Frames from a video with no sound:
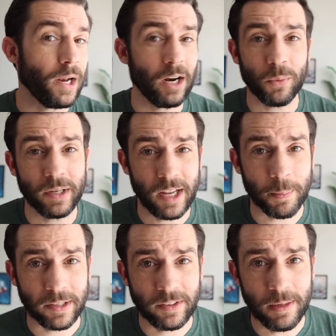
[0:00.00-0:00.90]
I don't want to take
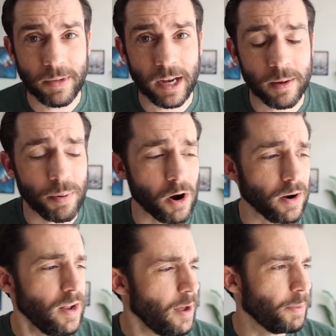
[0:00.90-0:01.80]
my Steam Deck apart,